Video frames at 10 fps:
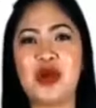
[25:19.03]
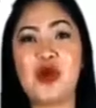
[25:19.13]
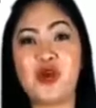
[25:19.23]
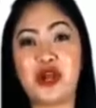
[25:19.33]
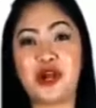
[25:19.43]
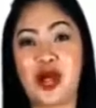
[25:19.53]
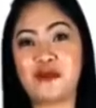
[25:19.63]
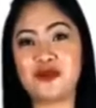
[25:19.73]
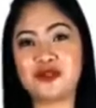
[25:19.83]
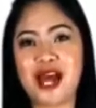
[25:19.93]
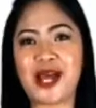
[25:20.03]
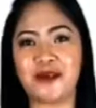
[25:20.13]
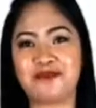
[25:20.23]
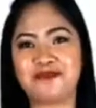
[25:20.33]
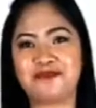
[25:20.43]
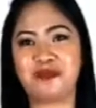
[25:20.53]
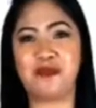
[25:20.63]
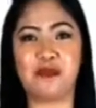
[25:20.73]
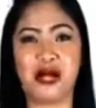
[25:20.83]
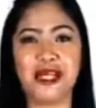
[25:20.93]
We are almost done,
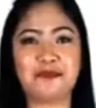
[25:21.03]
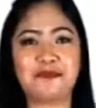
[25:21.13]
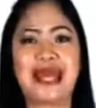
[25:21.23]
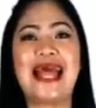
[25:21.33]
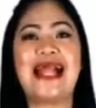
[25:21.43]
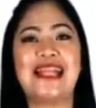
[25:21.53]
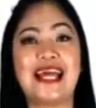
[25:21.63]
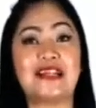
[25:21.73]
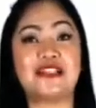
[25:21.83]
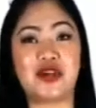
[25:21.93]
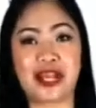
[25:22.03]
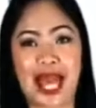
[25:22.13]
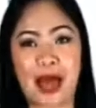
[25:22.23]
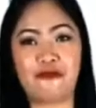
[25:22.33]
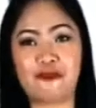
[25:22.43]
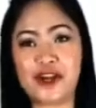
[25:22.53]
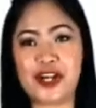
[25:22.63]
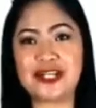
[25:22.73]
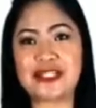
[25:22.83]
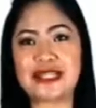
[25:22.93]
but let us recap
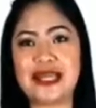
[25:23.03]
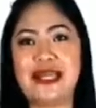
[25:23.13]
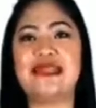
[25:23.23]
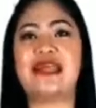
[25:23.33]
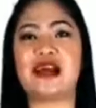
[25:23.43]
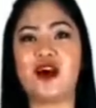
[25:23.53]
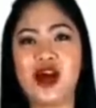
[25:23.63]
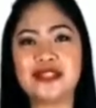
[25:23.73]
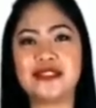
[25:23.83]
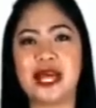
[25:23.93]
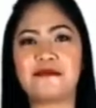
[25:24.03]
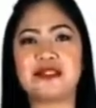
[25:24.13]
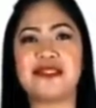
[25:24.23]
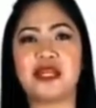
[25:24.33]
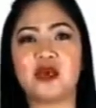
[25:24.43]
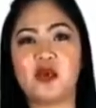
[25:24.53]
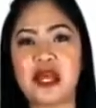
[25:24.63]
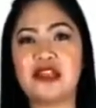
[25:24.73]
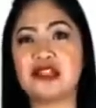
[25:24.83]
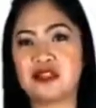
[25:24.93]
first the concepts that
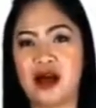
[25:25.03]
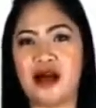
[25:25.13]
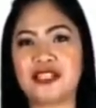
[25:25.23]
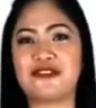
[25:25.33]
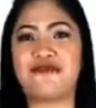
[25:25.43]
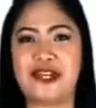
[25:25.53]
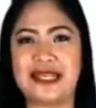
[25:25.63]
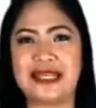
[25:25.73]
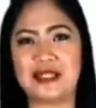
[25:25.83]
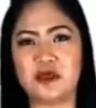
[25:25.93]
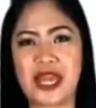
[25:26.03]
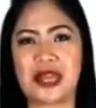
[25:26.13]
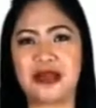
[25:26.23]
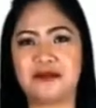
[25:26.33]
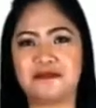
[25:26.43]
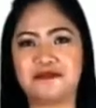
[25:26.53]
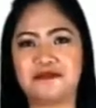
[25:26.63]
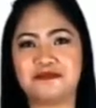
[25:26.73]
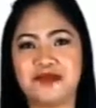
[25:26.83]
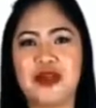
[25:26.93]
we discussed for this week.
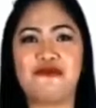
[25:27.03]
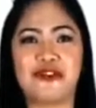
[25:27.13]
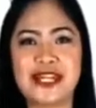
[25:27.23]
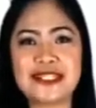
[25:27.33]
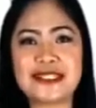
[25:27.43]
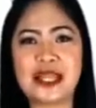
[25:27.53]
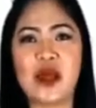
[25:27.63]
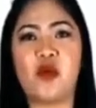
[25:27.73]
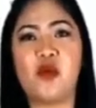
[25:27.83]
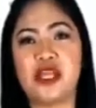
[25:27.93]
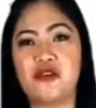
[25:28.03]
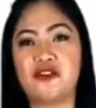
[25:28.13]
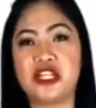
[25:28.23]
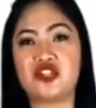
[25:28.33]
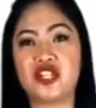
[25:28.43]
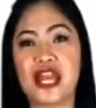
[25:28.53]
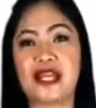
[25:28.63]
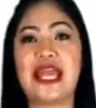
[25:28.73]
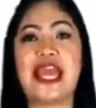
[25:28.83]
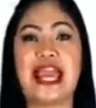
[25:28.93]
First, we differentiate
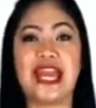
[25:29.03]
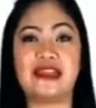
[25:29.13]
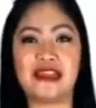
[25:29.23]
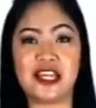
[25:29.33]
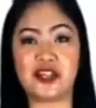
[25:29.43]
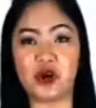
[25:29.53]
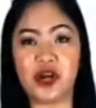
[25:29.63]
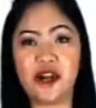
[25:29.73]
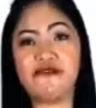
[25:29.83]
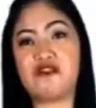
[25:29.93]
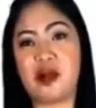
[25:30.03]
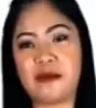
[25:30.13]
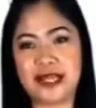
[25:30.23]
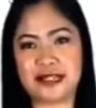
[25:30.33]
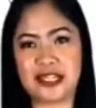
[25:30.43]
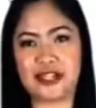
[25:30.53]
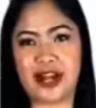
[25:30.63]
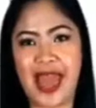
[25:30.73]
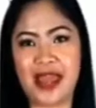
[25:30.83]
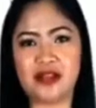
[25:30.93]
interior from exterior
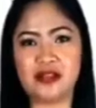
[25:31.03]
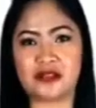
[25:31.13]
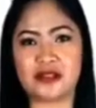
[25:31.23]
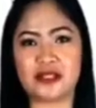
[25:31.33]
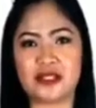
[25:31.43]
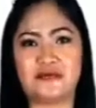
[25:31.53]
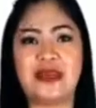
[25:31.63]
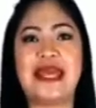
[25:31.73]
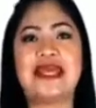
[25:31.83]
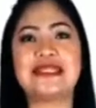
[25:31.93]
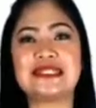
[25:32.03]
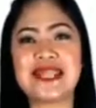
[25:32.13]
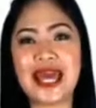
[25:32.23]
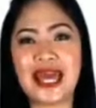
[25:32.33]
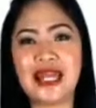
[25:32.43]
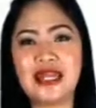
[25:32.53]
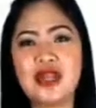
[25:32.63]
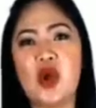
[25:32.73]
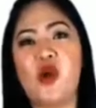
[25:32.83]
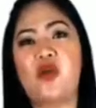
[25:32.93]
angles. Second,
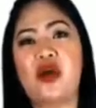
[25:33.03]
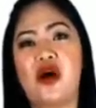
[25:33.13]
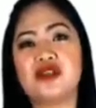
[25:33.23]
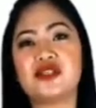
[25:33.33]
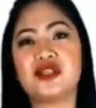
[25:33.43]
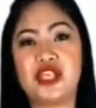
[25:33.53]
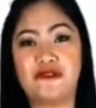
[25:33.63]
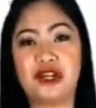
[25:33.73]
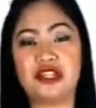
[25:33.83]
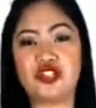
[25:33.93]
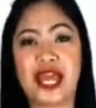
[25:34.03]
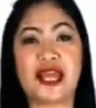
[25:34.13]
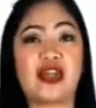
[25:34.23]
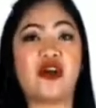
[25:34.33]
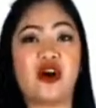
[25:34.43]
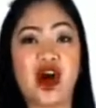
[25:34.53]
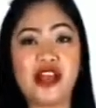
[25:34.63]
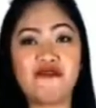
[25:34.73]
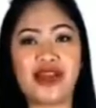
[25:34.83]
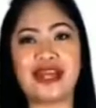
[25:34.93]
we also differentiate
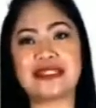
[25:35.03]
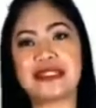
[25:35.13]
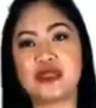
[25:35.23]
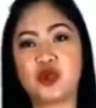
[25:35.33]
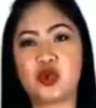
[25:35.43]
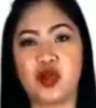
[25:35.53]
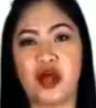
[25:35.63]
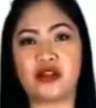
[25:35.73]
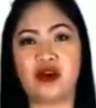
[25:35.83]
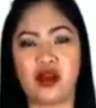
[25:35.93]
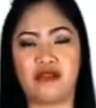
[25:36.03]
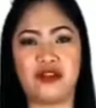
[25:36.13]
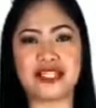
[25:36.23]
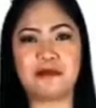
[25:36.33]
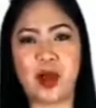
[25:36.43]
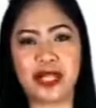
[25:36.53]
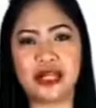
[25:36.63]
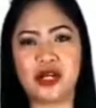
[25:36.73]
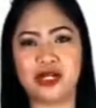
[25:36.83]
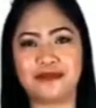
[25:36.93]
convex to non-convex
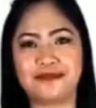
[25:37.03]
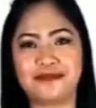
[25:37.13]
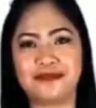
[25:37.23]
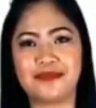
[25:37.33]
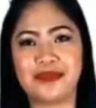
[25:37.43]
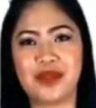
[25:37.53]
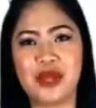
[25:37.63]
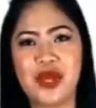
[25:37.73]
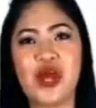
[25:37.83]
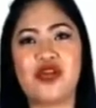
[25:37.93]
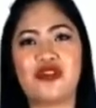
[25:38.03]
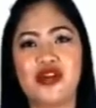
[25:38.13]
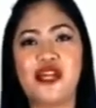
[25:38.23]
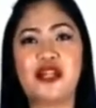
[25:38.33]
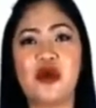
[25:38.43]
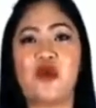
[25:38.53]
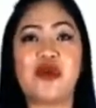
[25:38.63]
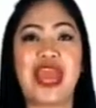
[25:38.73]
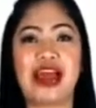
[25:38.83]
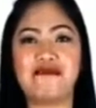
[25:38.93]
polygon. Third,
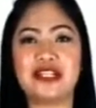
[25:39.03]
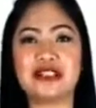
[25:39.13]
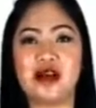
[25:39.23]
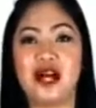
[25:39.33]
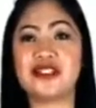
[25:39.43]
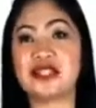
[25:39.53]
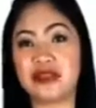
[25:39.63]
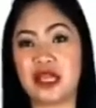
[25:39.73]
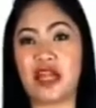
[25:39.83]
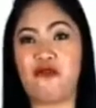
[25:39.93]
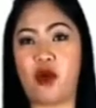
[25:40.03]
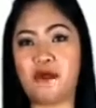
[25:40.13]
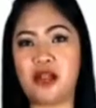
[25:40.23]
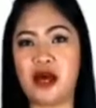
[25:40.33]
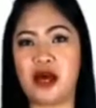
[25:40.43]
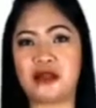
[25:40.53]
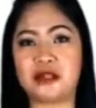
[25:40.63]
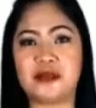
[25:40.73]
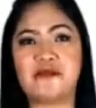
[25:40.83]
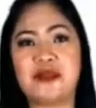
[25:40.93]
we have discussed three formulas: